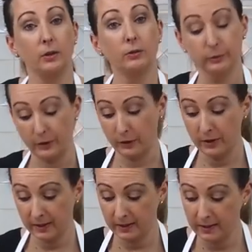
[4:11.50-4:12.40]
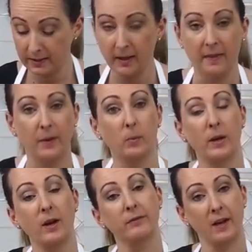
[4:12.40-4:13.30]
You'll notice that
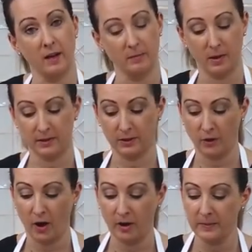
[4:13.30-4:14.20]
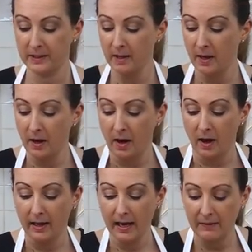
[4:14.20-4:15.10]
when I've cut my stripes, I